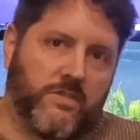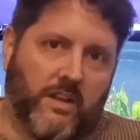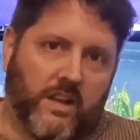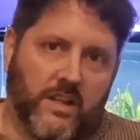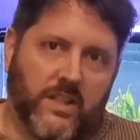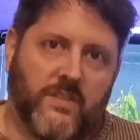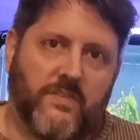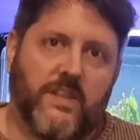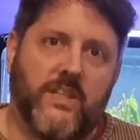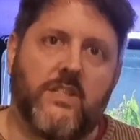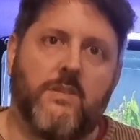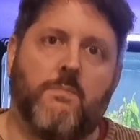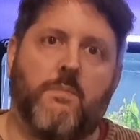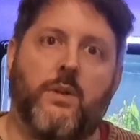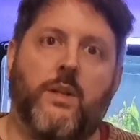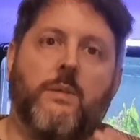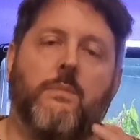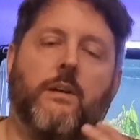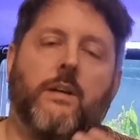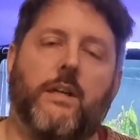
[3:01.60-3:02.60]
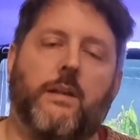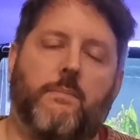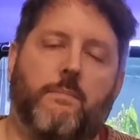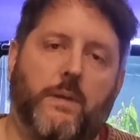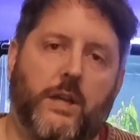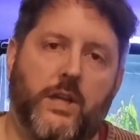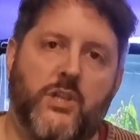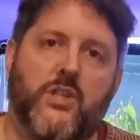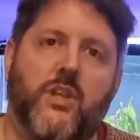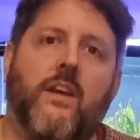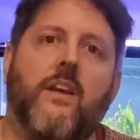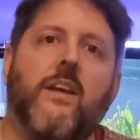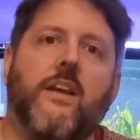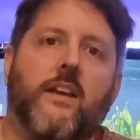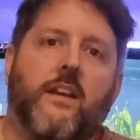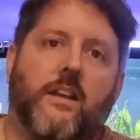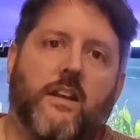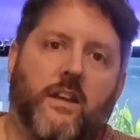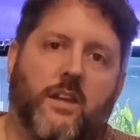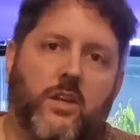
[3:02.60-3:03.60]
those things and put him under pressure,
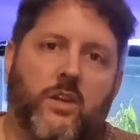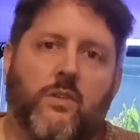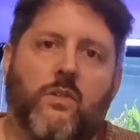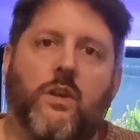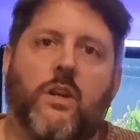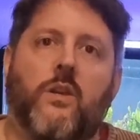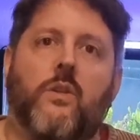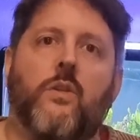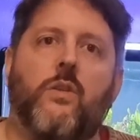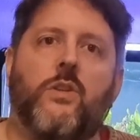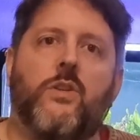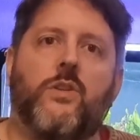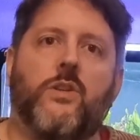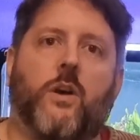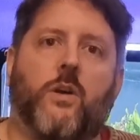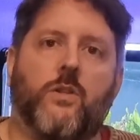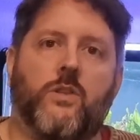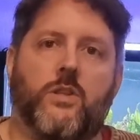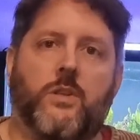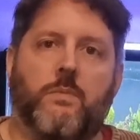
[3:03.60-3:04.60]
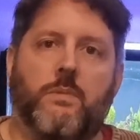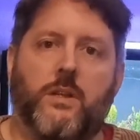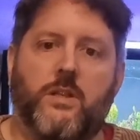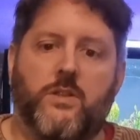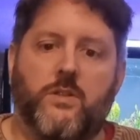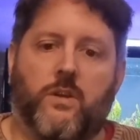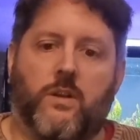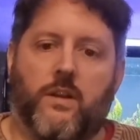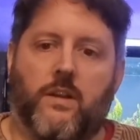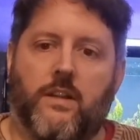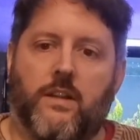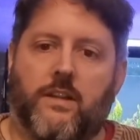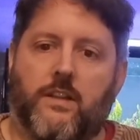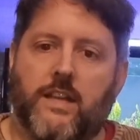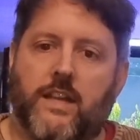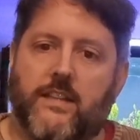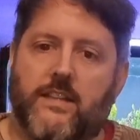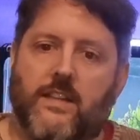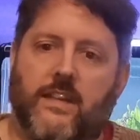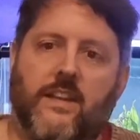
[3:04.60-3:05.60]
you've got a good chance to beat Zolani
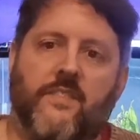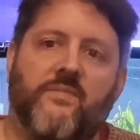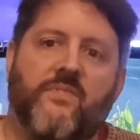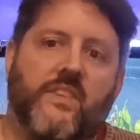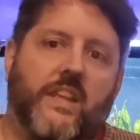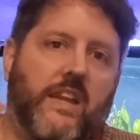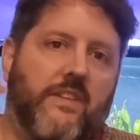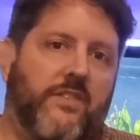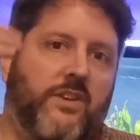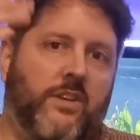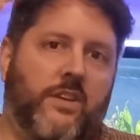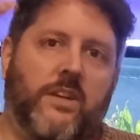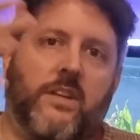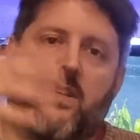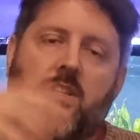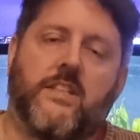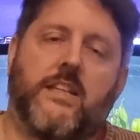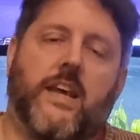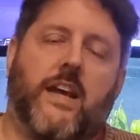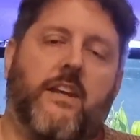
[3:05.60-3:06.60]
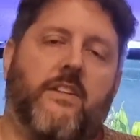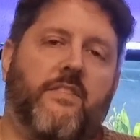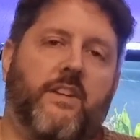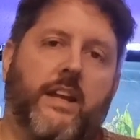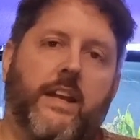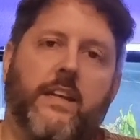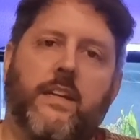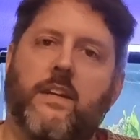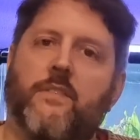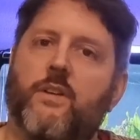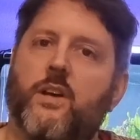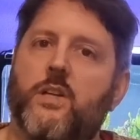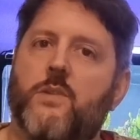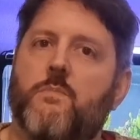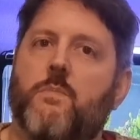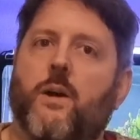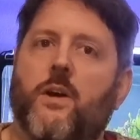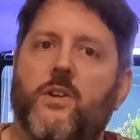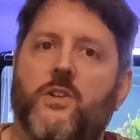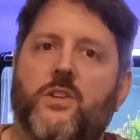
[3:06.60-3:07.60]
Tete. If you're going to stay at the end of those
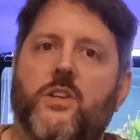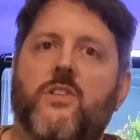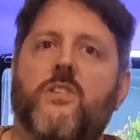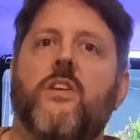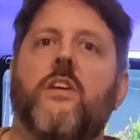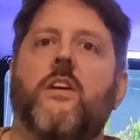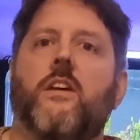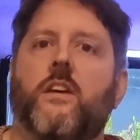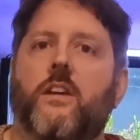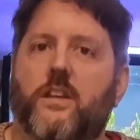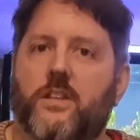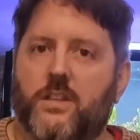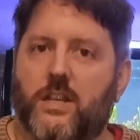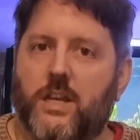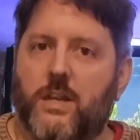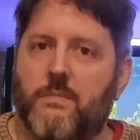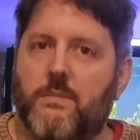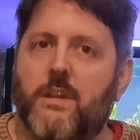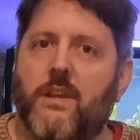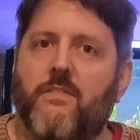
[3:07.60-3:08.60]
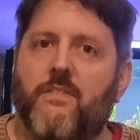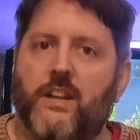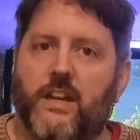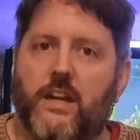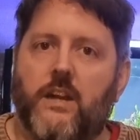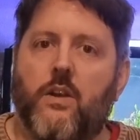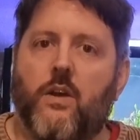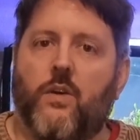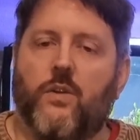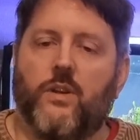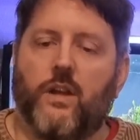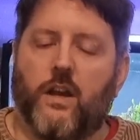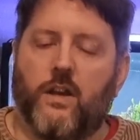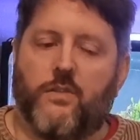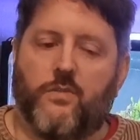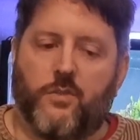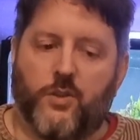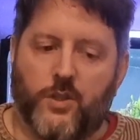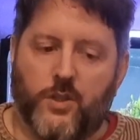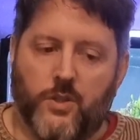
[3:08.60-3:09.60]
punches, it's going to be a very long
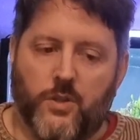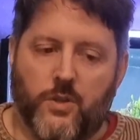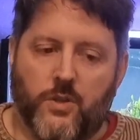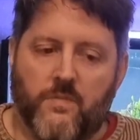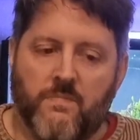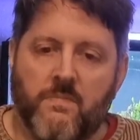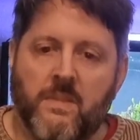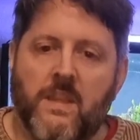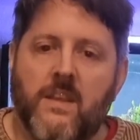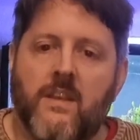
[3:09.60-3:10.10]
night for you.